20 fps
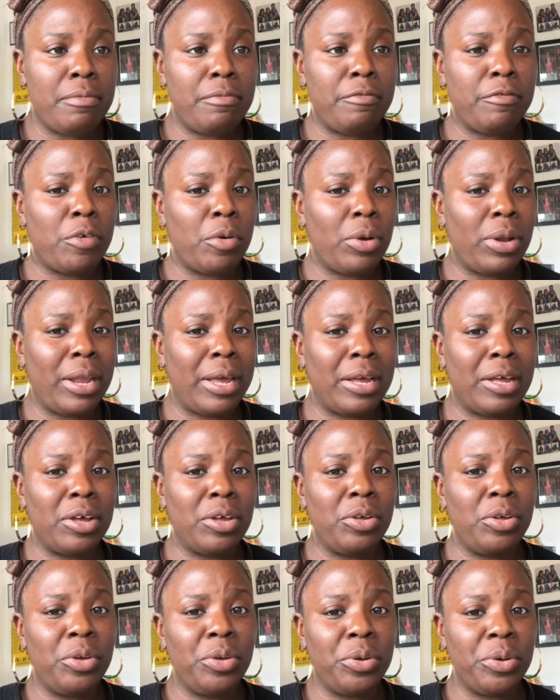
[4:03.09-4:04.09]
for like a
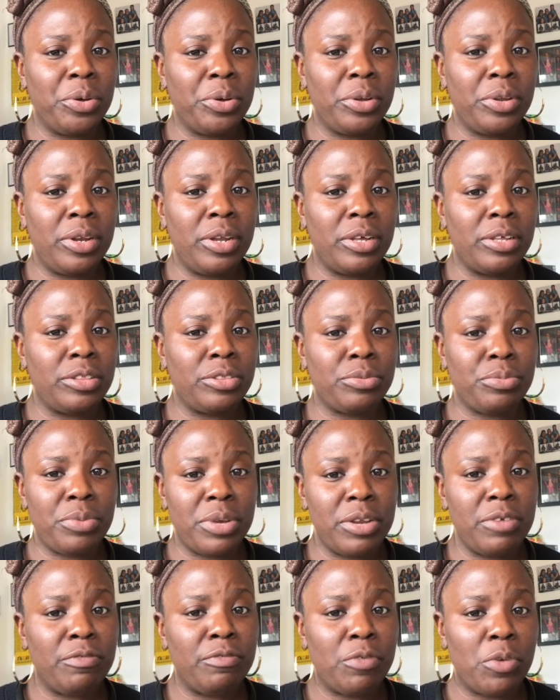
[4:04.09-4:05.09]
good
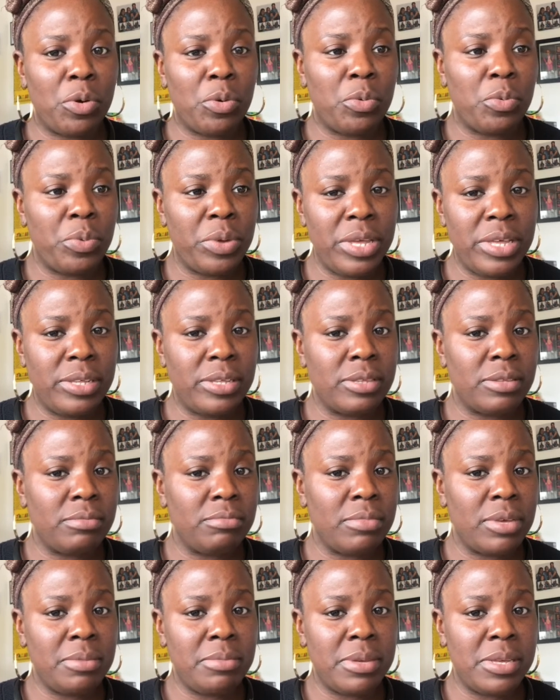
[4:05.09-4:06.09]
3 to 4 weeks,
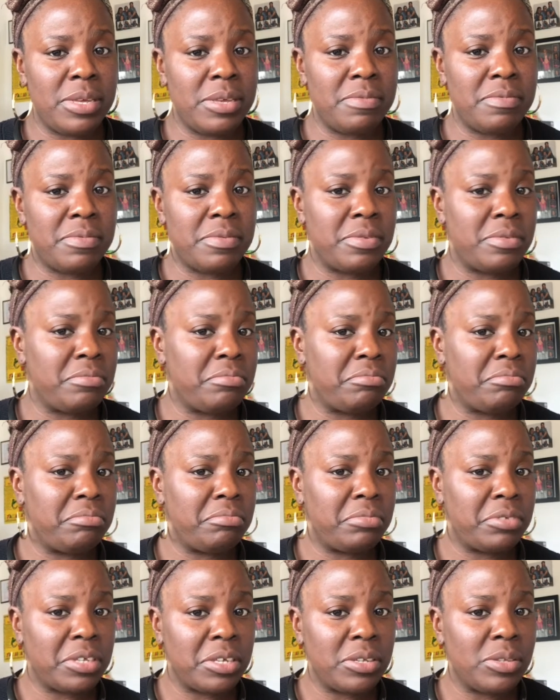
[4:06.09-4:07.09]
maybe
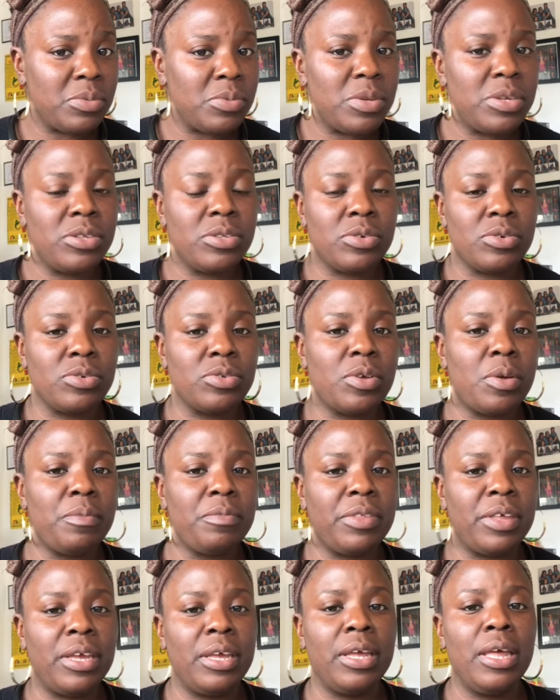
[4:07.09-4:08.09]
even 6 weeks or
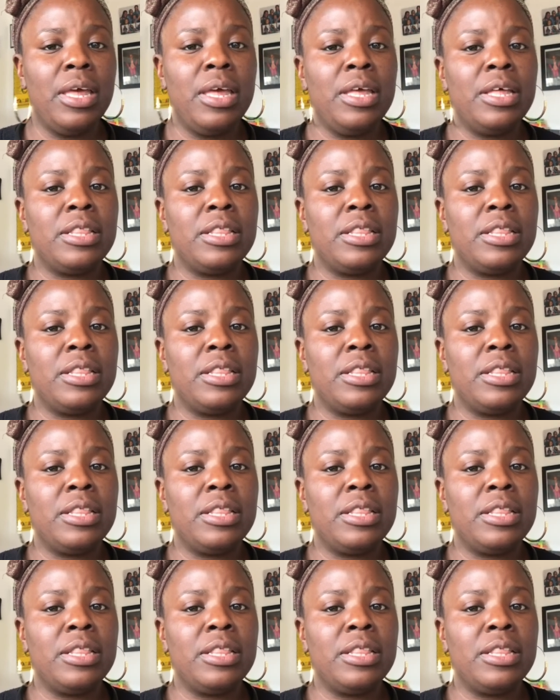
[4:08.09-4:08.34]
something,